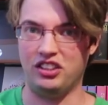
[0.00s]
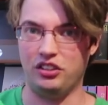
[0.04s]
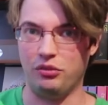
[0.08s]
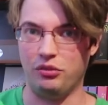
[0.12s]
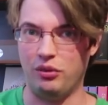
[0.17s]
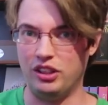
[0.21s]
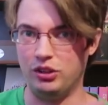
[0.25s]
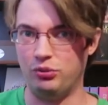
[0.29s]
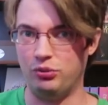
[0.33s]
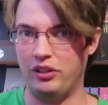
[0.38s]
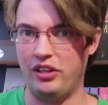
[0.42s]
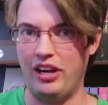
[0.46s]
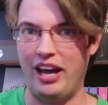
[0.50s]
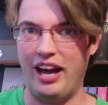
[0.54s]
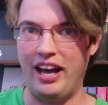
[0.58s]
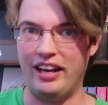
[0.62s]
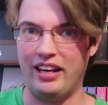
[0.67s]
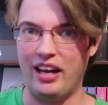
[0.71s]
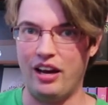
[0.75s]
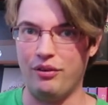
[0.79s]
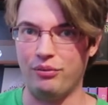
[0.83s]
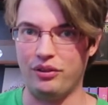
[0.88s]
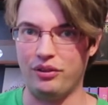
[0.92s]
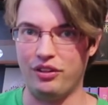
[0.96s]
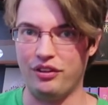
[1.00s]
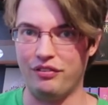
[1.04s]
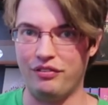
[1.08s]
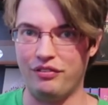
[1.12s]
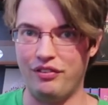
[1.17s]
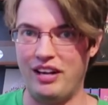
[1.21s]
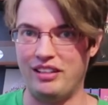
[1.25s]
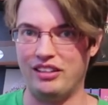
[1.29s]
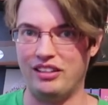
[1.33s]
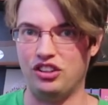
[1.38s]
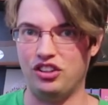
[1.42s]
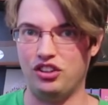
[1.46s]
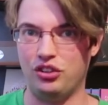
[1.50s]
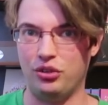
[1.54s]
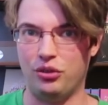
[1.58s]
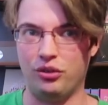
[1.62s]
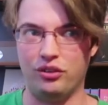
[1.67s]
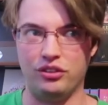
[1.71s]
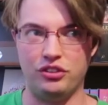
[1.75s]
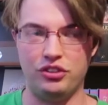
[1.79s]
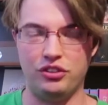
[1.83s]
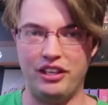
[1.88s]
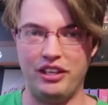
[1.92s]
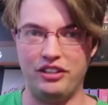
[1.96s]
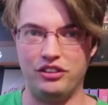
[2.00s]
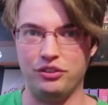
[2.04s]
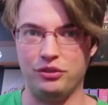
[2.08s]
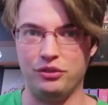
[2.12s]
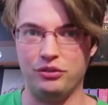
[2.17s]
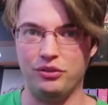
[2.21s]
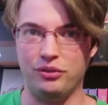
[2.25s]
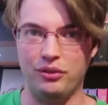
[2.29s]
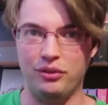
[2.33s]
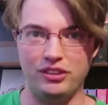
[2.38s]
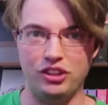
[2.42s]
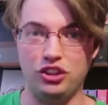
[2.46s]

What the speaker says: the ones where you hang out with your friends or try to